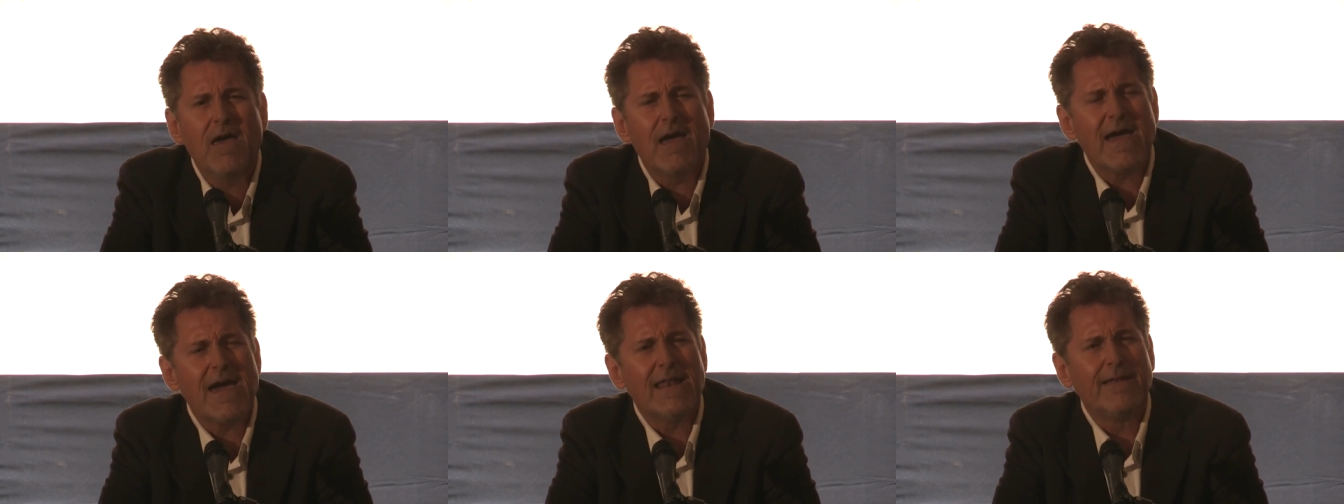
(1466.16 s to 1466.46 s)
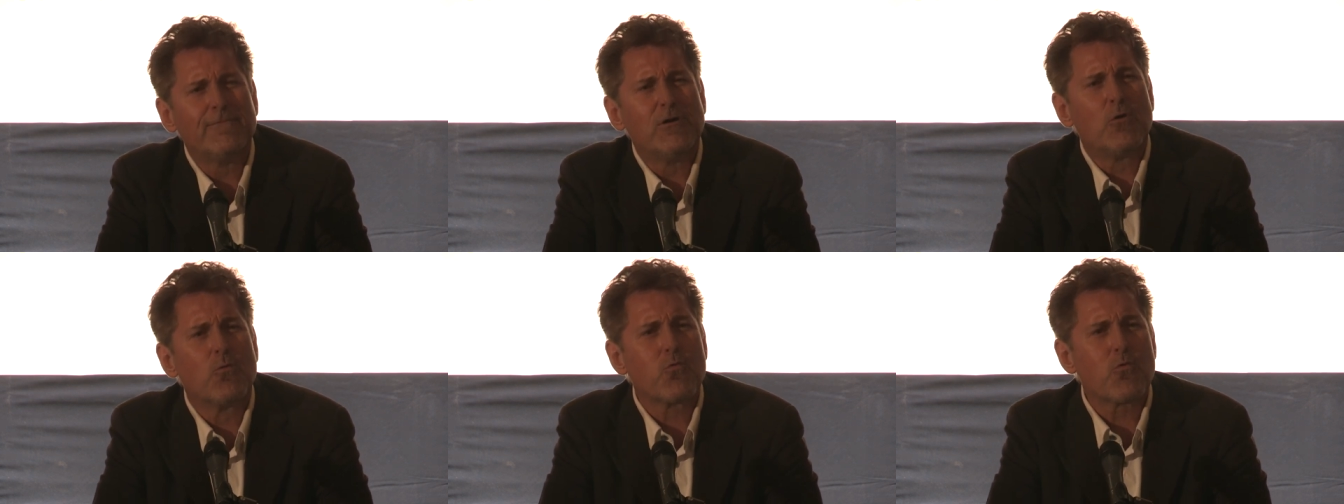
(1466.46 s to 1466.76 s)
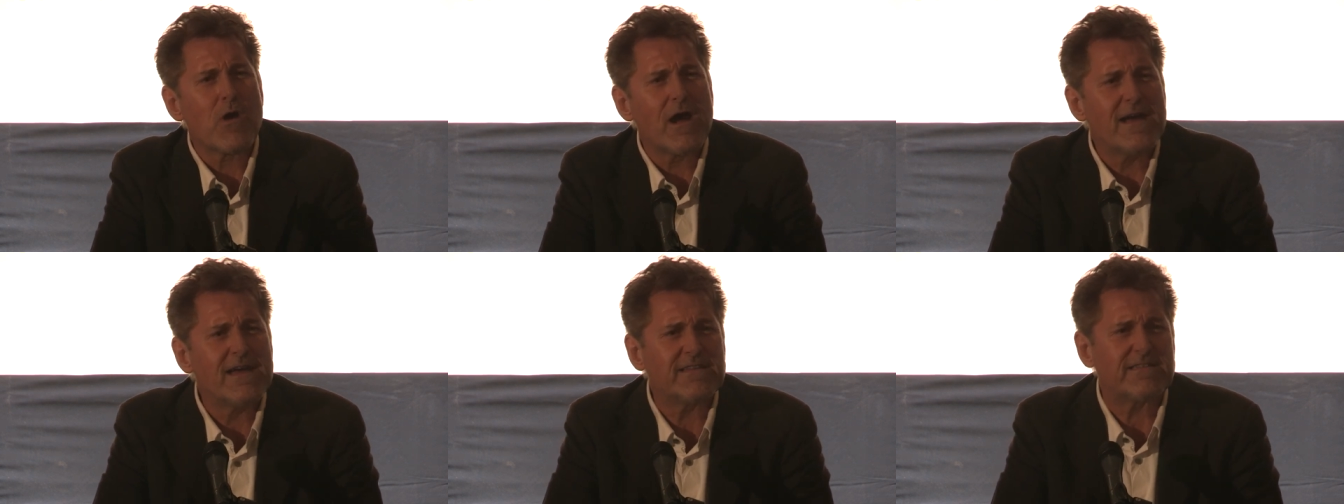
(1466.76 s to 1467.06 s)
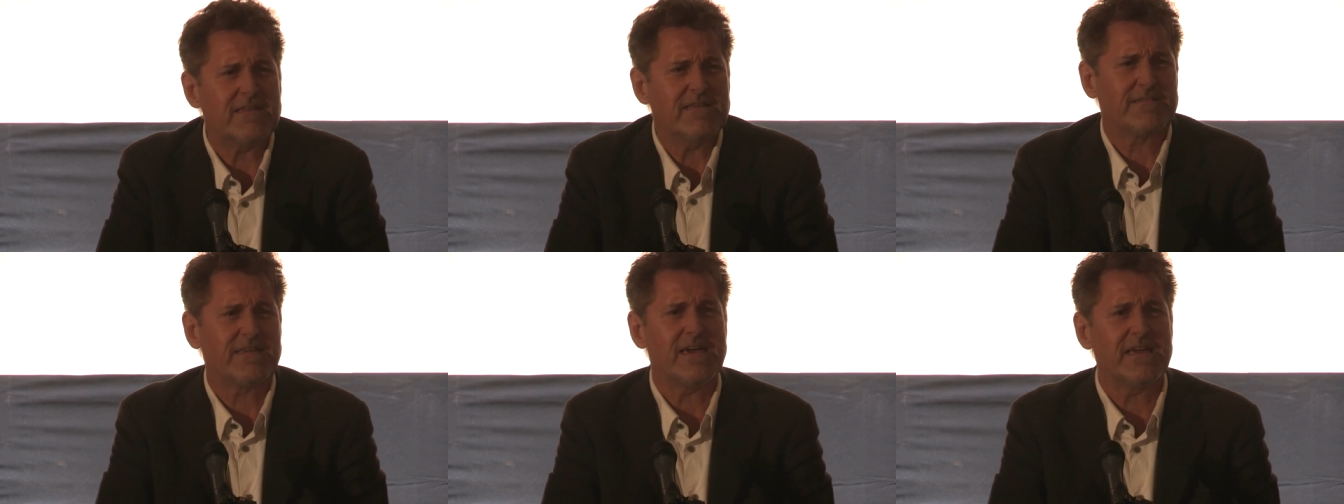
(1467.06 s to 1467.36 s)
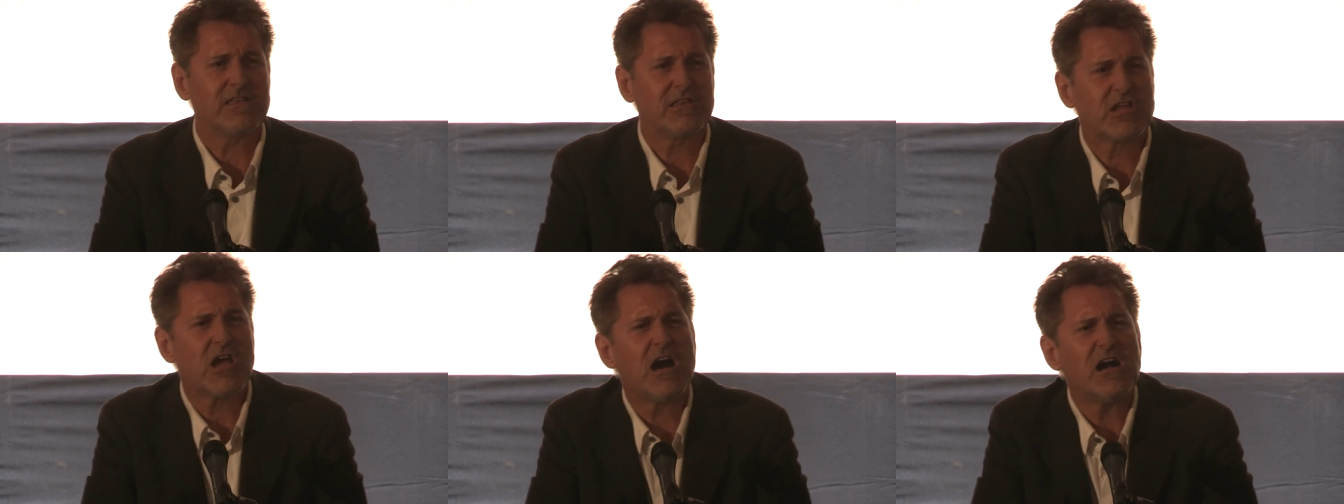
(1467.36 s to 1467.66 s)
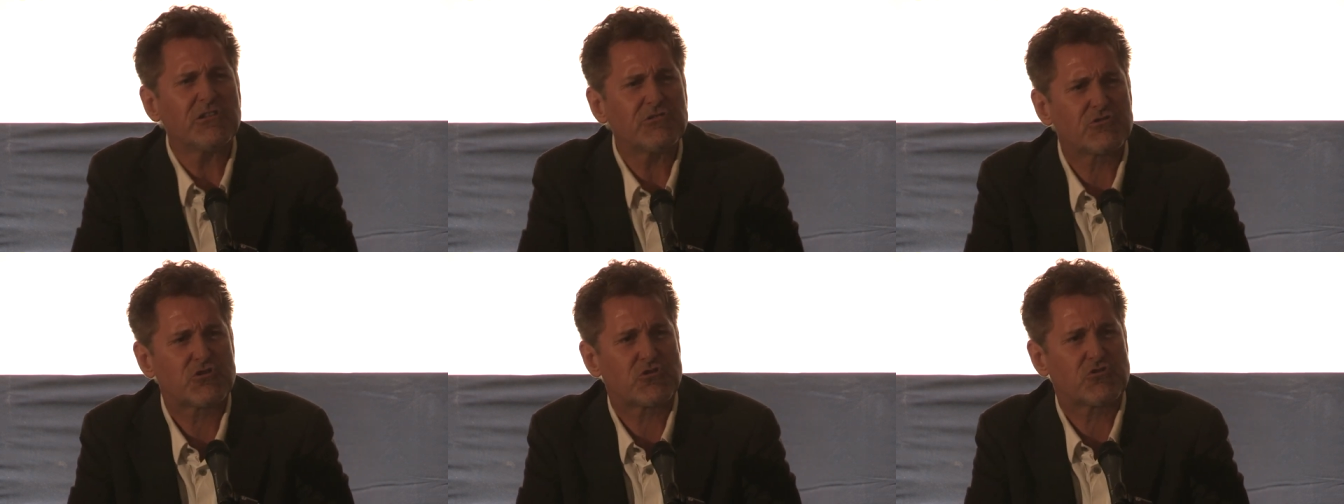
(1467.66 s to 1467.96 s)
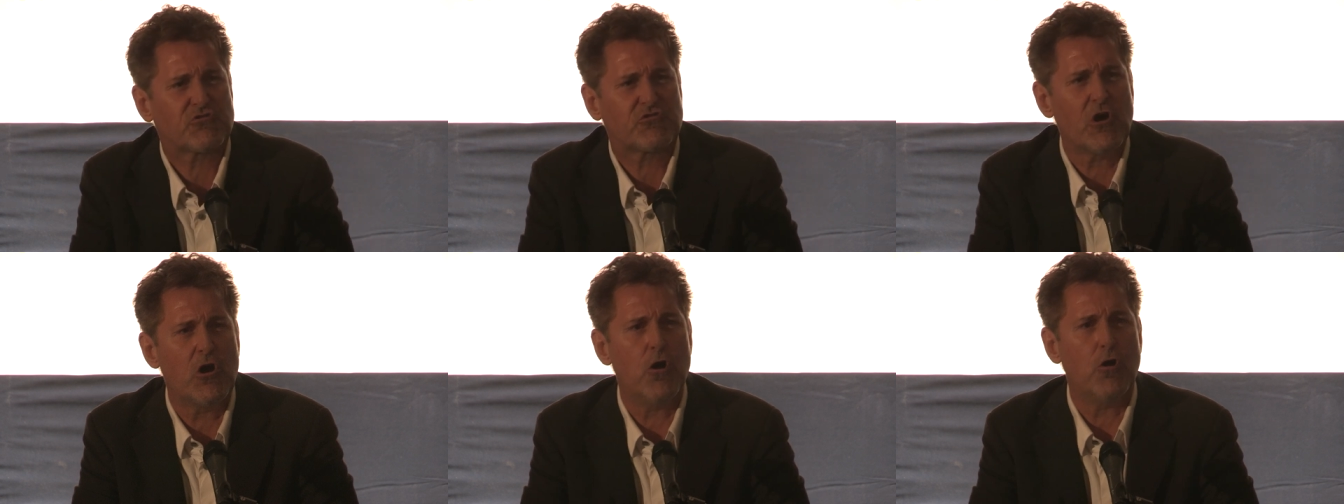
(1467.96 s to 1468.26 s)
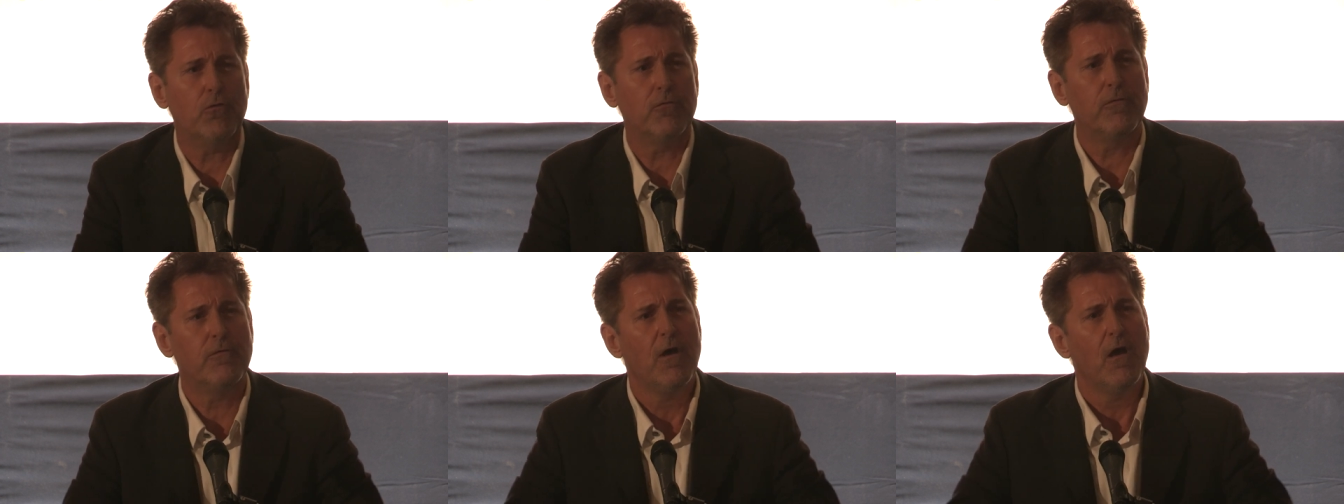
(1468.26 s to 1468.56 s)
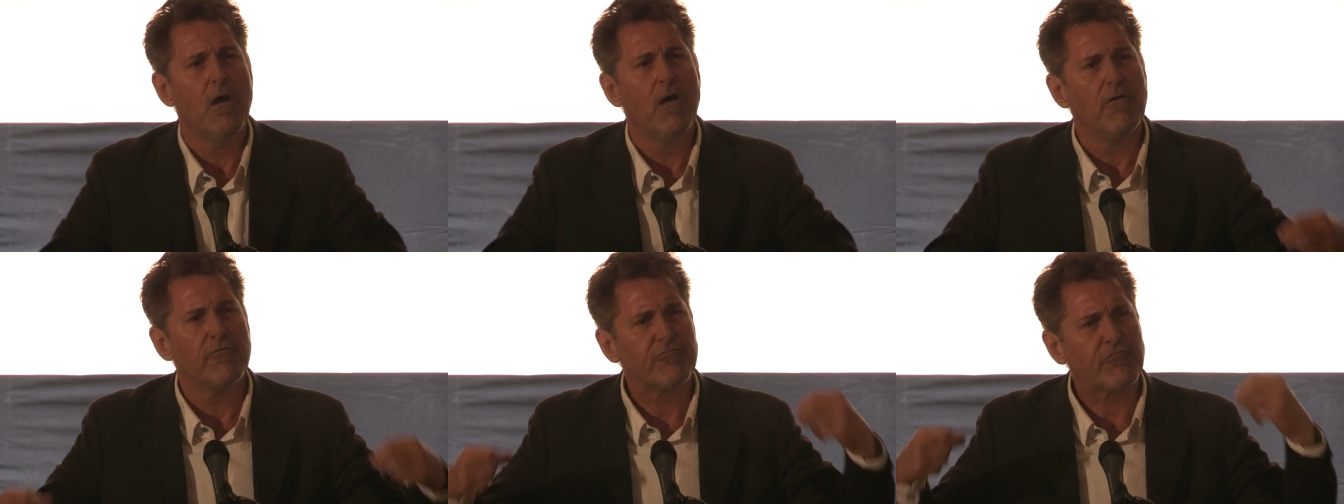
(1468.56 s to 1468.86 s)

Animal rights is a touchstone